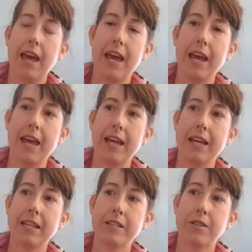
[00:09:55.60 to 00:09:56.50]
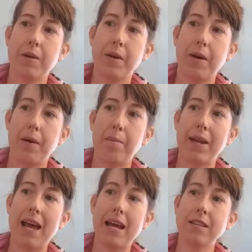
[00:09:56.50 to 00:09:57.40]

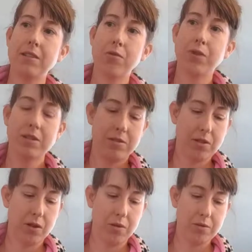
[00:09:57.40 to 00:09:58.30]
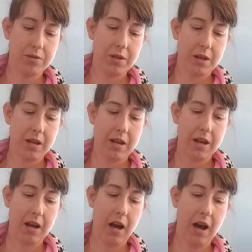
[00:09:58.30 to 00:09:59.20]
but as a result,
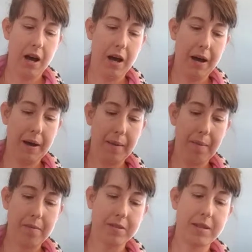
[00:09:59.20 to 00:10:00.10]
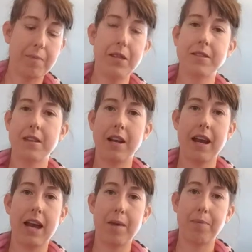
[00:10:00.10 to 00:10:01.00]
something's going
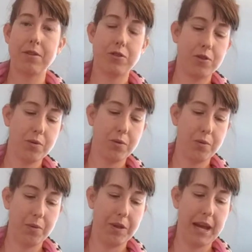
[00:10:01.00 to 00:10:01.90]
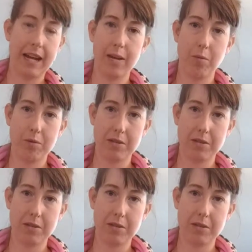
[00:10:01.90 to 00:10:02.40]
to happen to the animal